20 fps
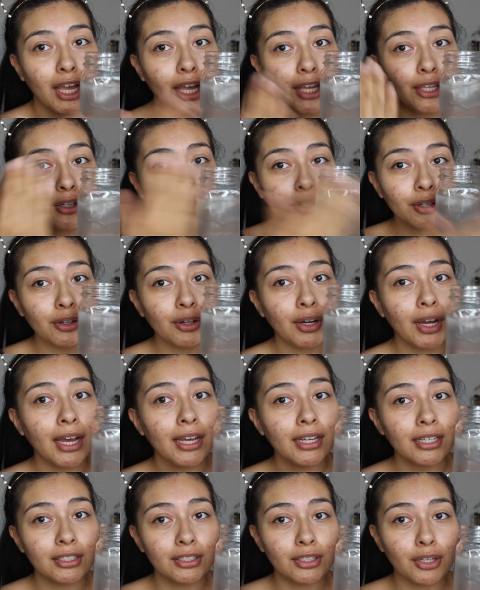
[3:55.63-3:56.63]
And your girl
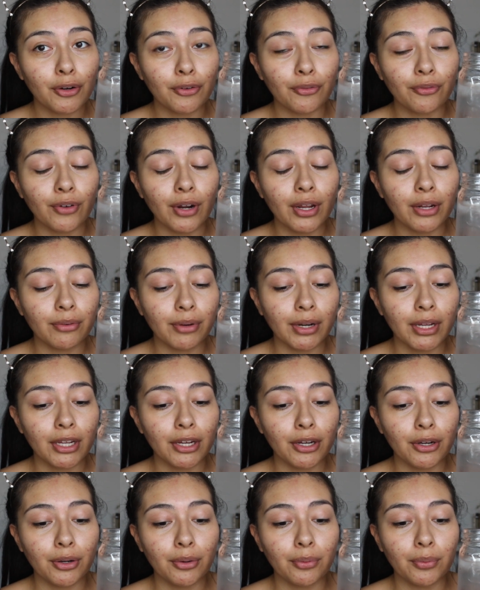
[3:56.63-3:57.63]
has her friend right
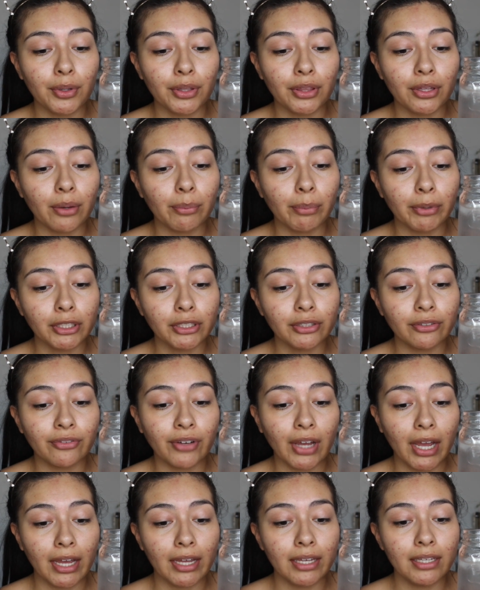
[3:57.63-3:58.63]
here with a bunch
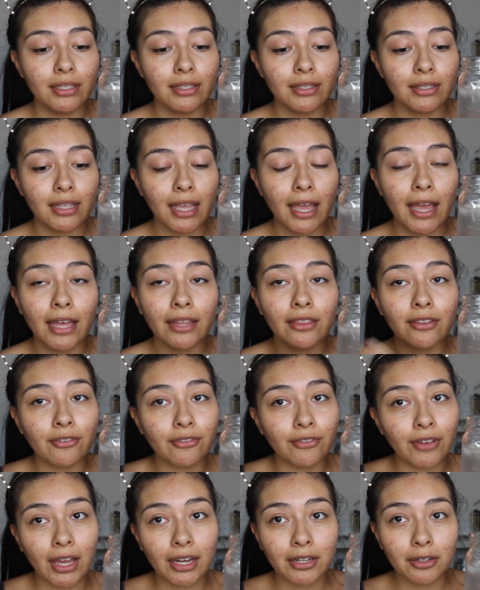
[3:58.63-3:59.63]
of ice and the
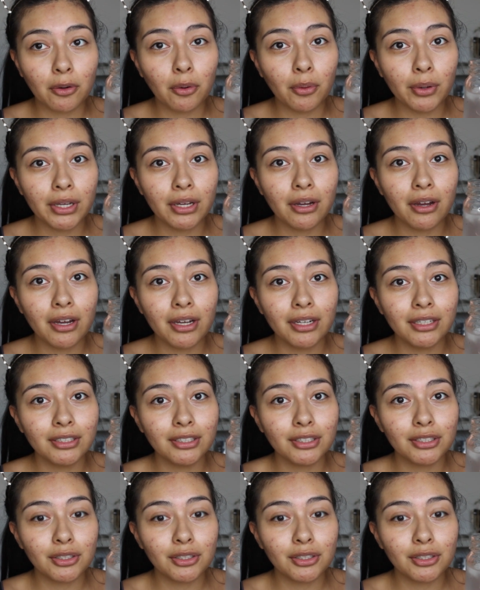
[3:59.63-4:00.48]
fan going on,